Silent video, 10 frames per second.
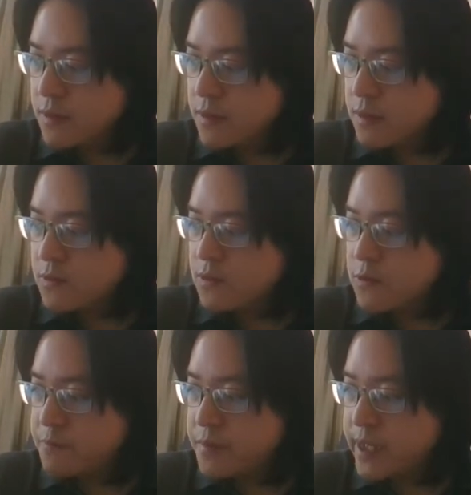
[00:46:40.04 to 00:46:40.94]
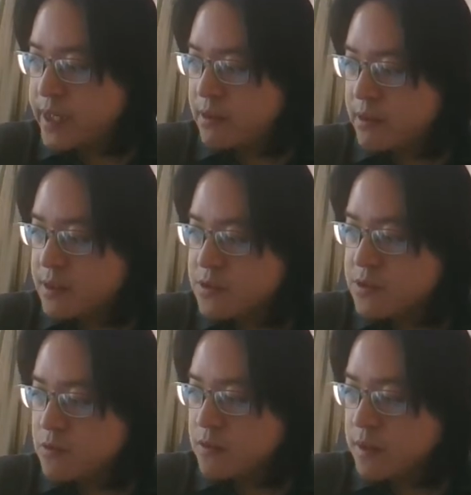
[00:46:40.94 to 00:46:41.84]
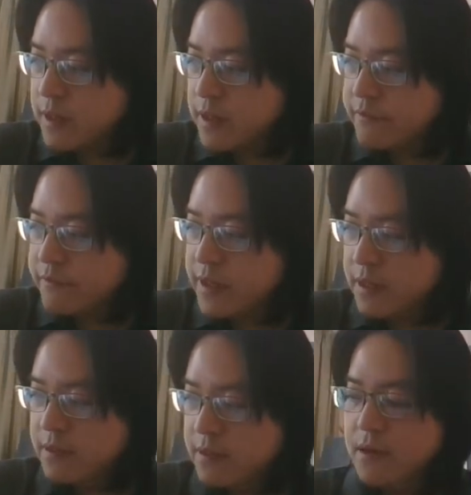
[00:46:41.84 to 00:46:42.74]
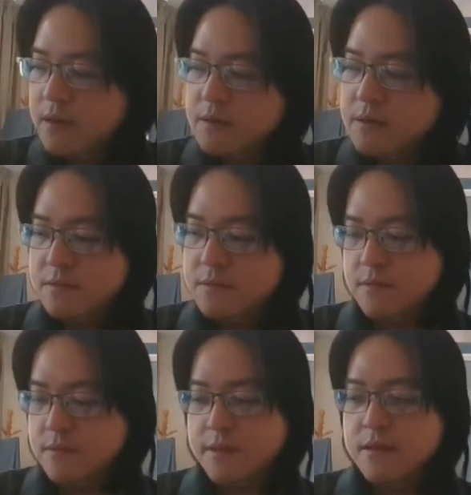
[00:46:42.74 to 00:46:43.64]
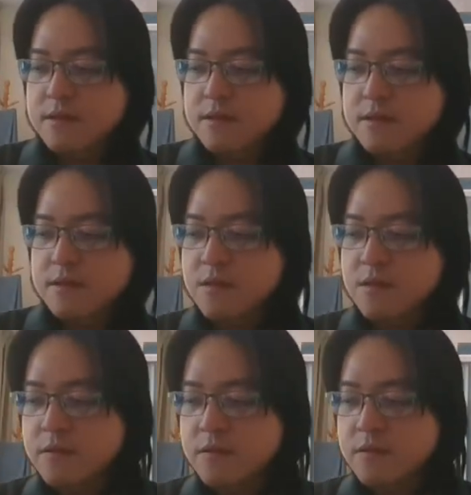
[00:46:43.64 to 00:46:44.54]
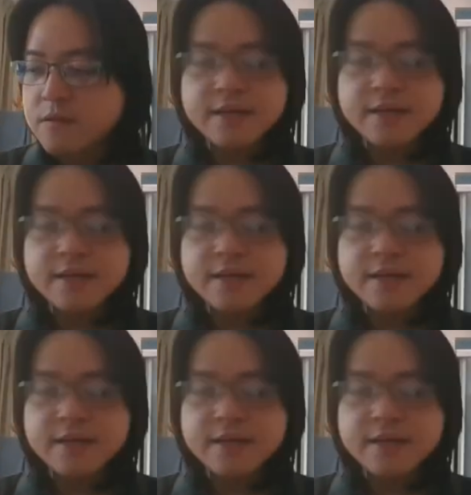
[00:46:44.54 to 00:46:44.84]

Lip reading: to P equals to mv, right? So it turns